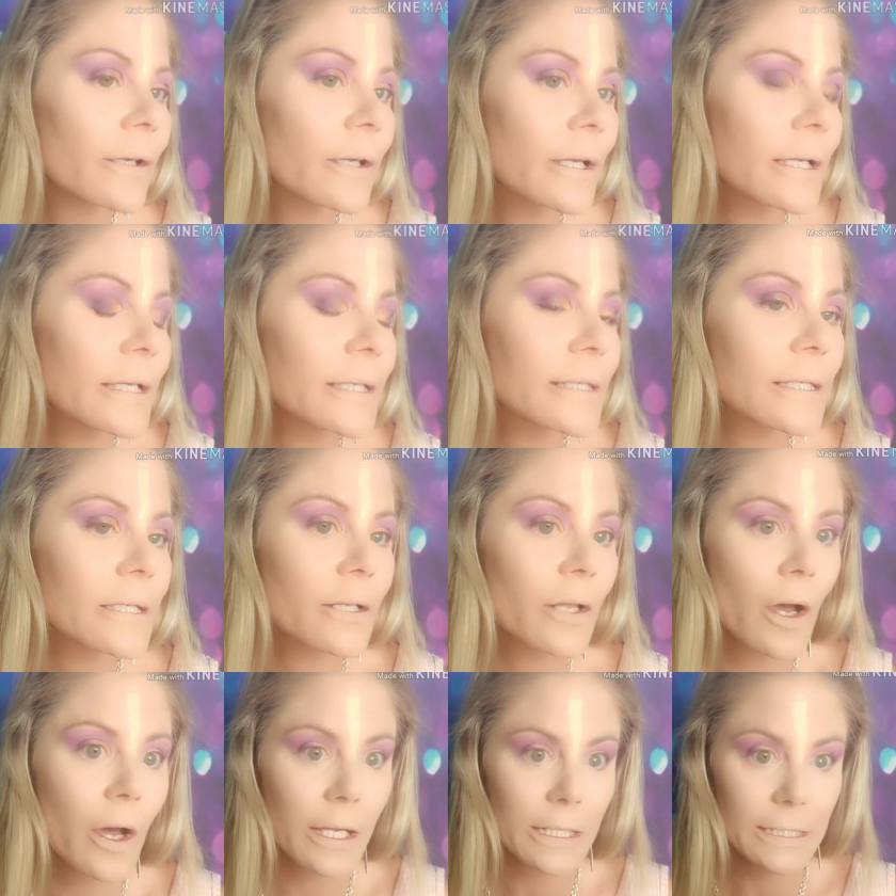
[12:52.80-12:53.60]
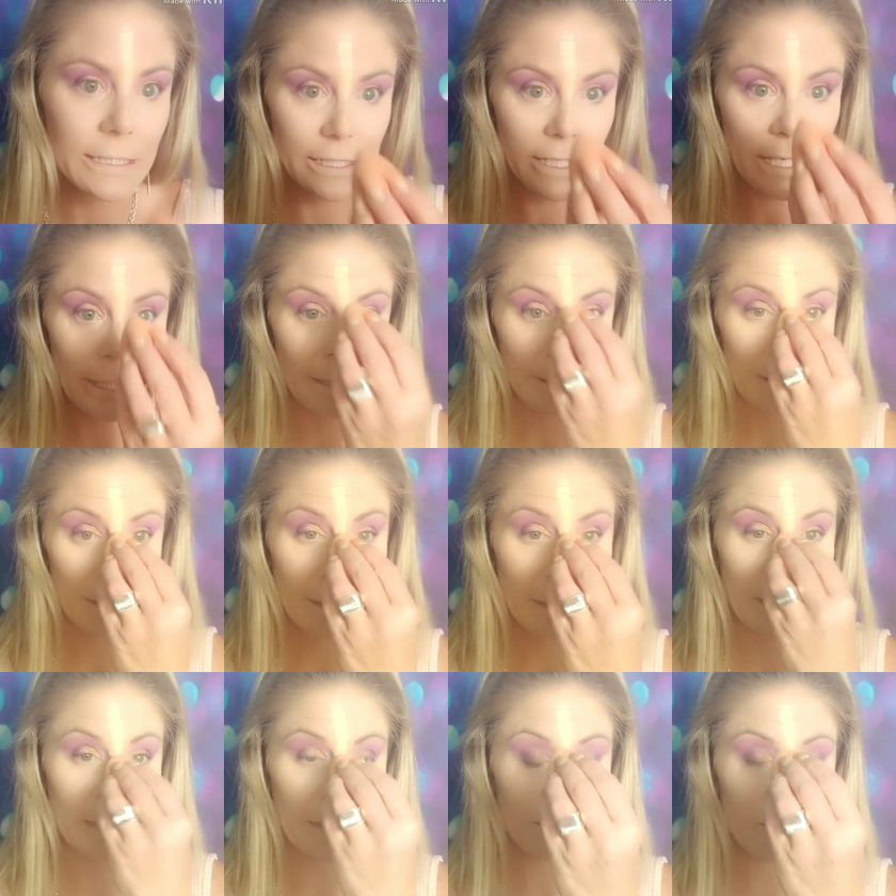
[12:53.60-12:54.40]
It's not
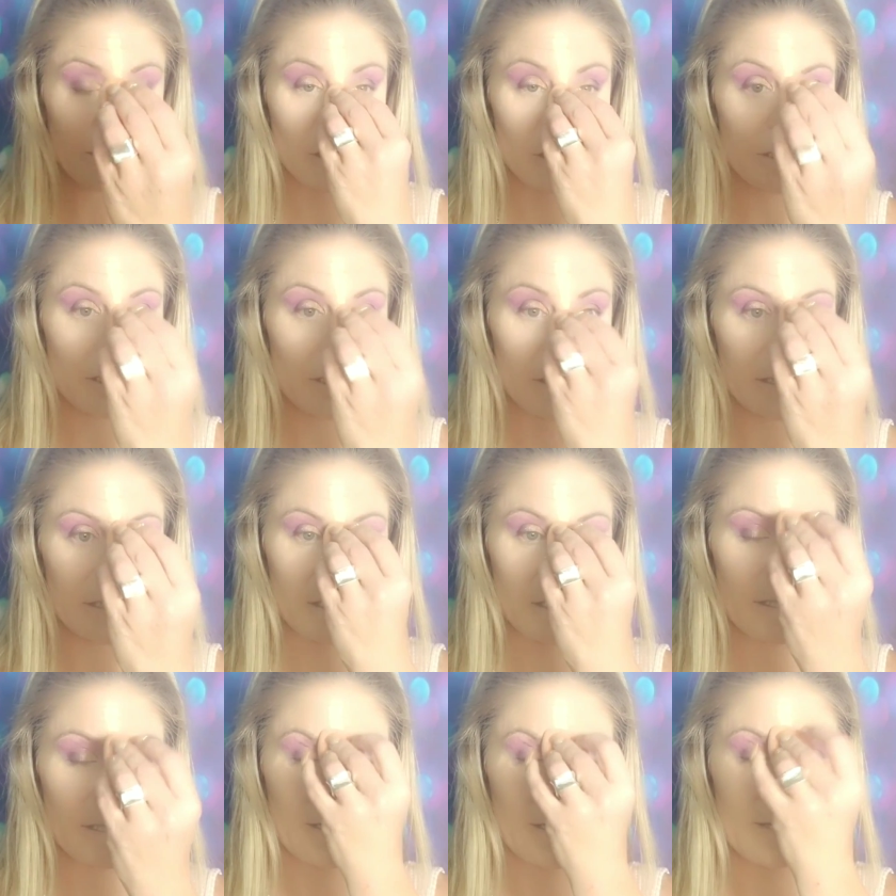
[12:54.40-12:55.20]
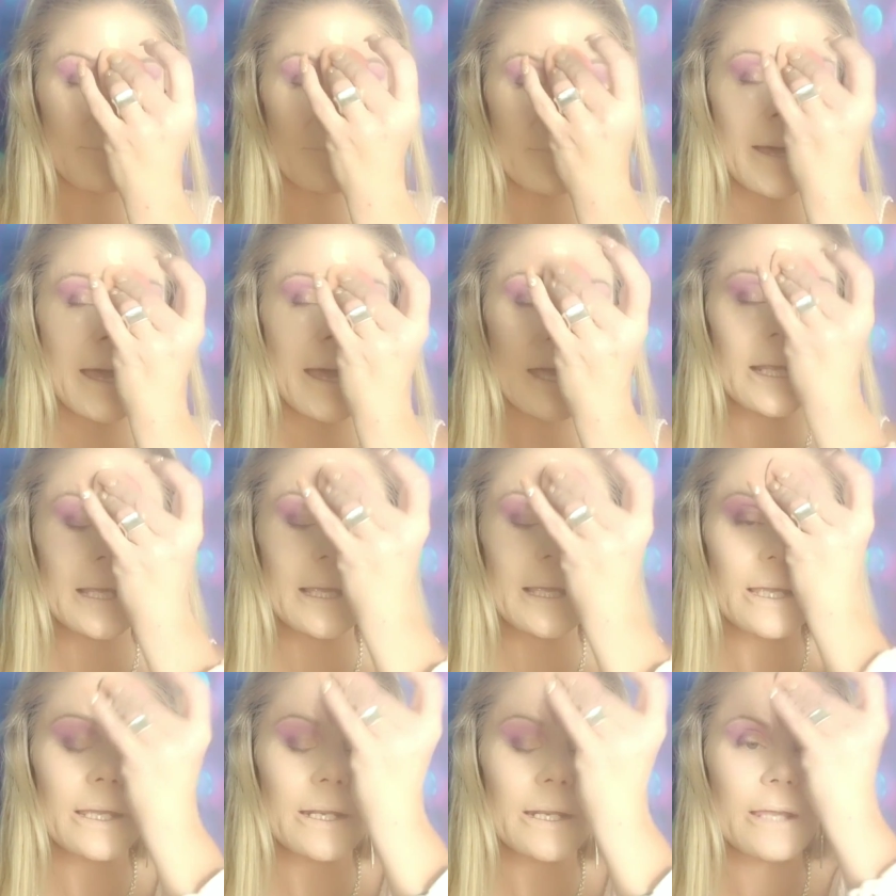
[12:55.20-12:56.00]
settling, and it's just
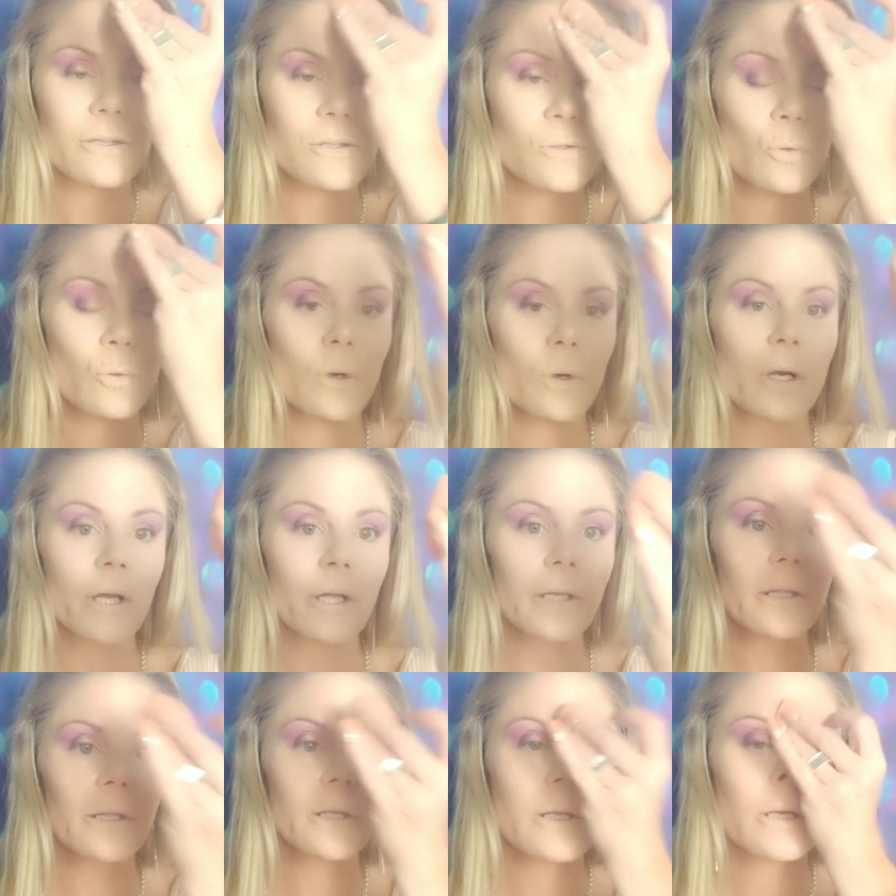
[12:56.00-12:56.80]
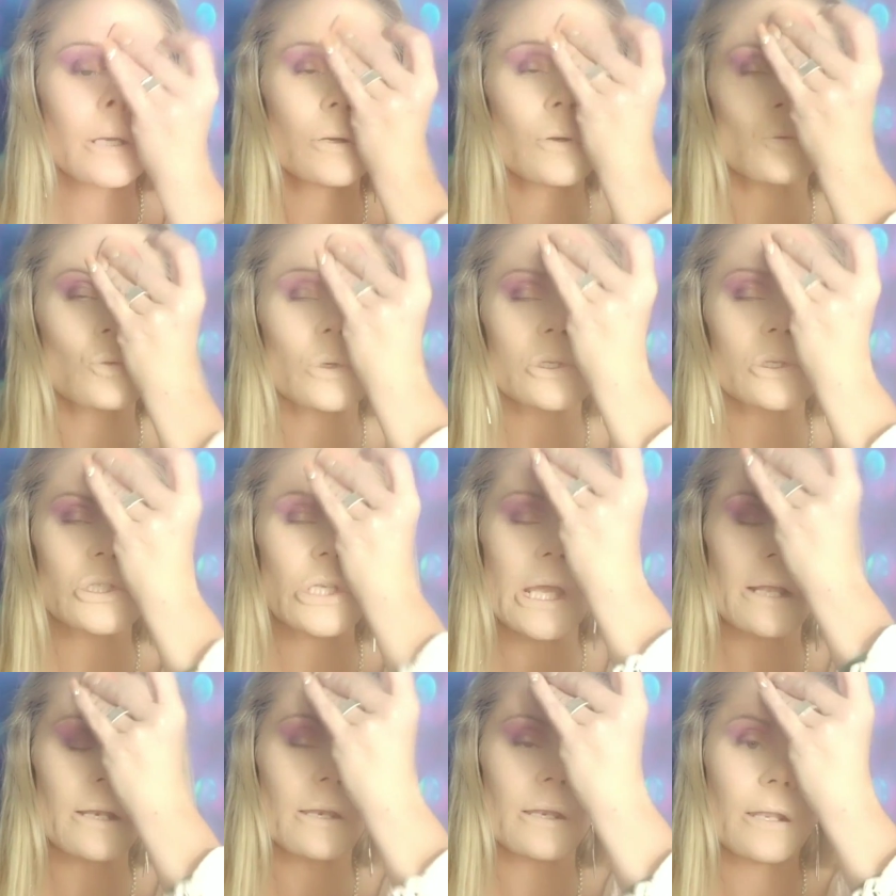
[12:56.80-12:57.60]
combining in as one, which
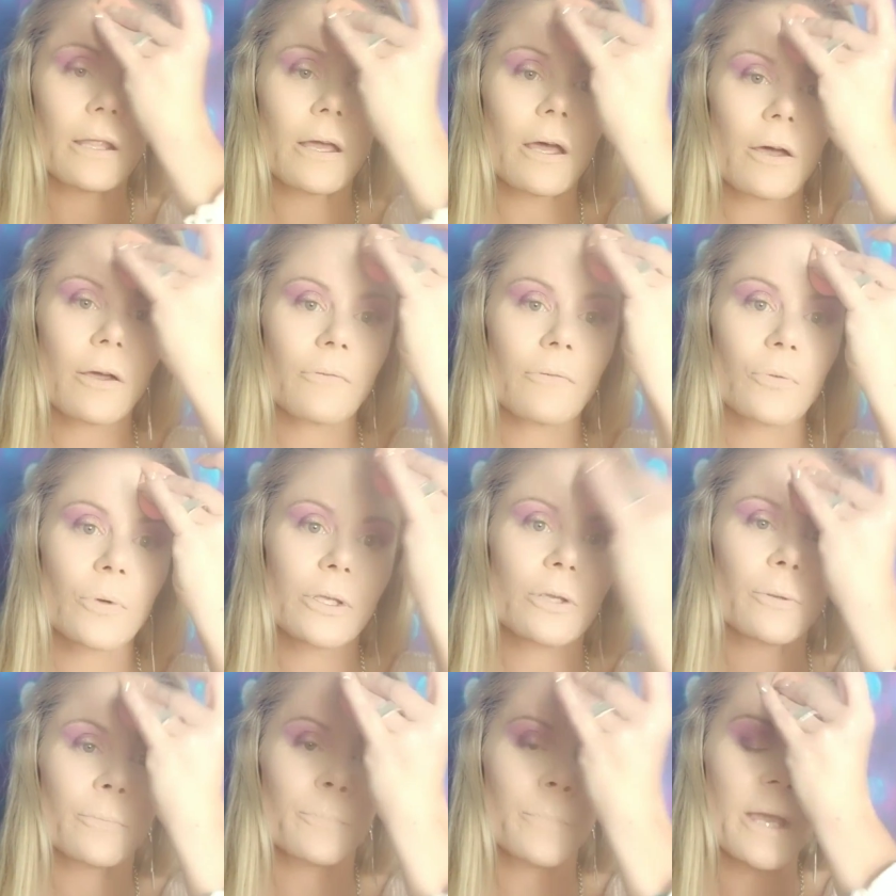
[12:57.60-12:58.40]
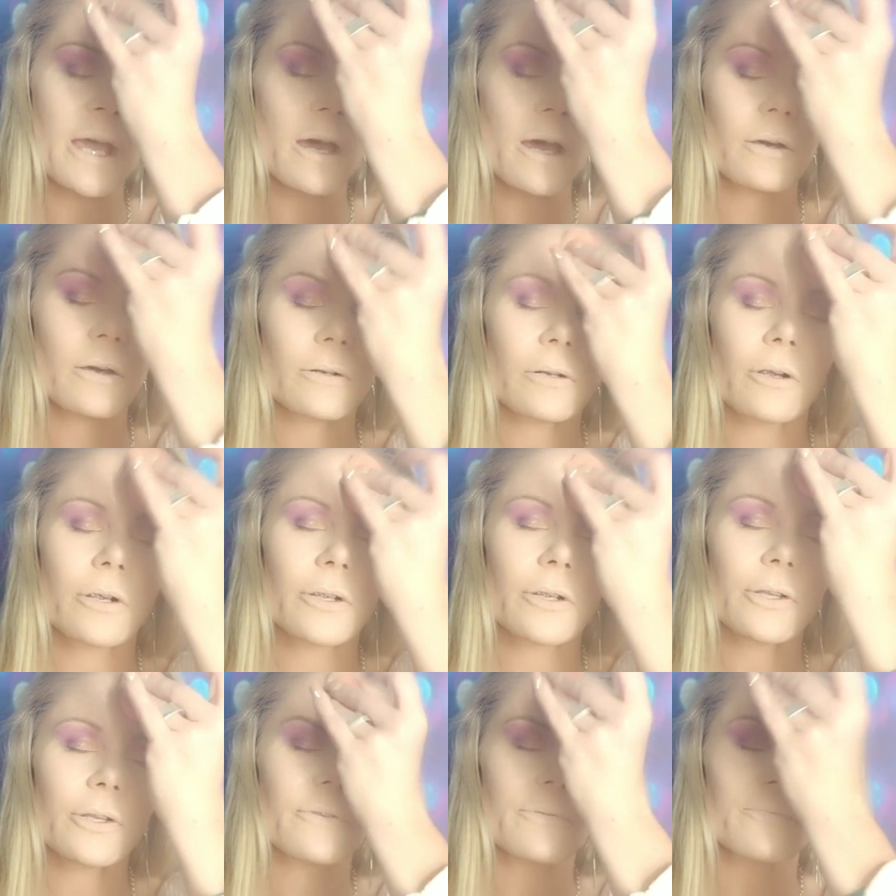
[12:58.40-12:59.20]
I love when your powder or
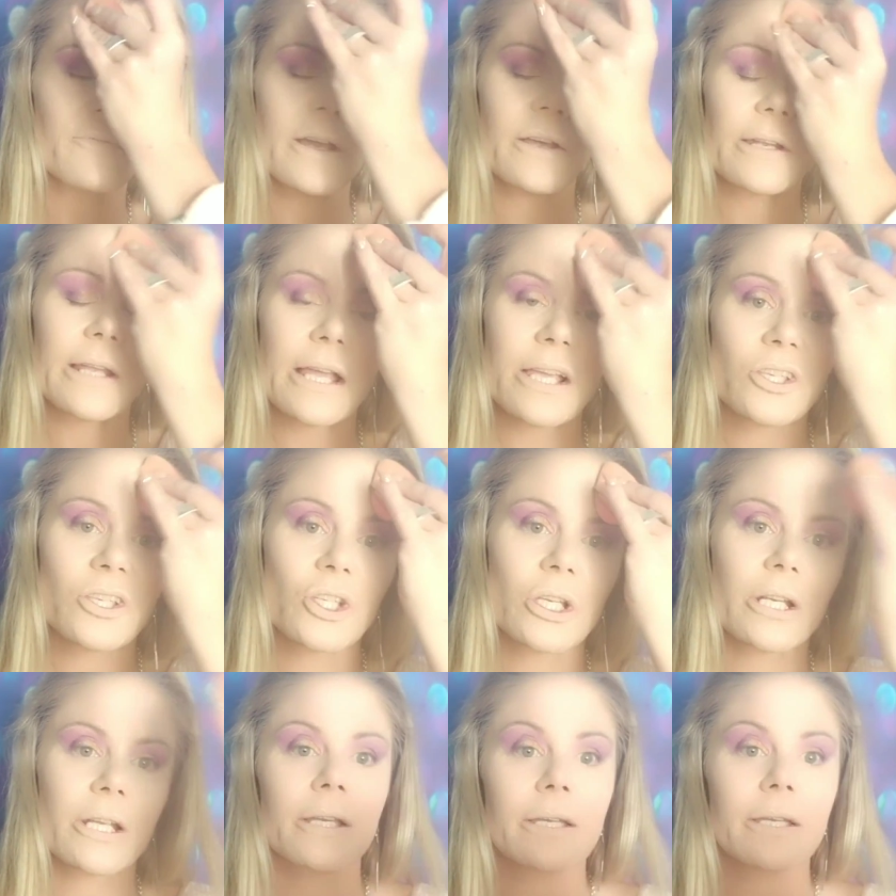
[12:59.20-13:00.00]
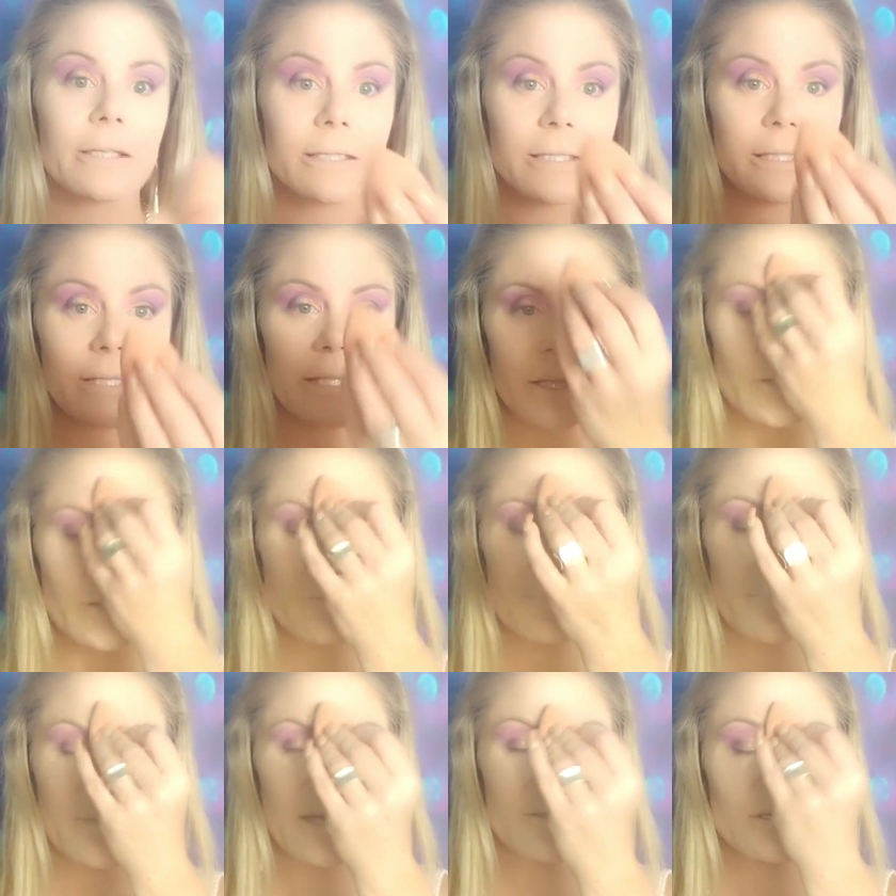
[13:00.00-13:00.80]
your foundation and concealer
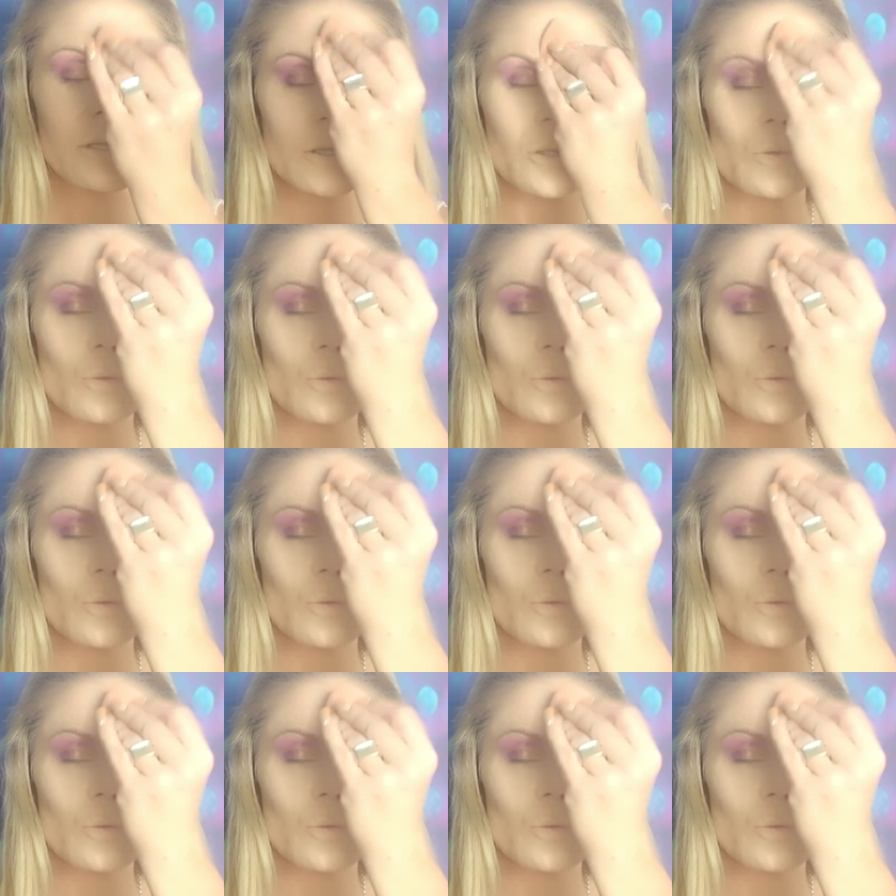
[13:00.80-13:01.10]
melts to